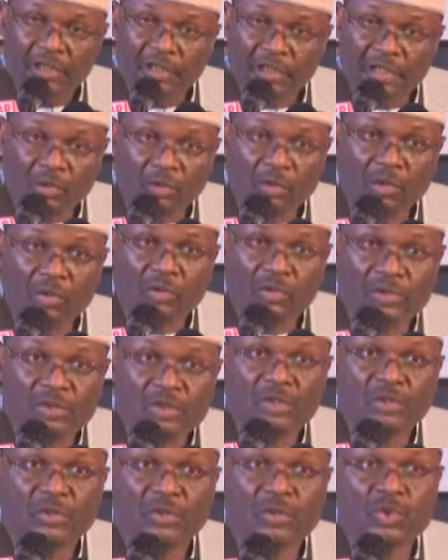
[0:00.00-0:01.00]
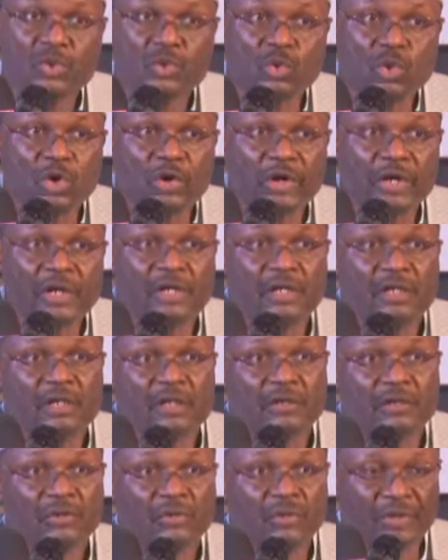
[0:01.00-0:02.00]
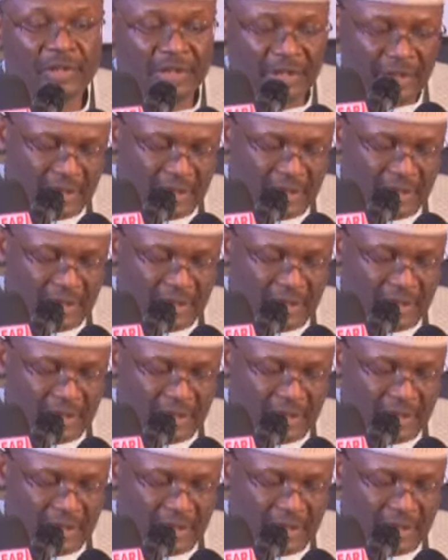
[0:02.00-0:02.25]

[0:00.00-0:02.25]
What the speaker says: that we'll continue to work with the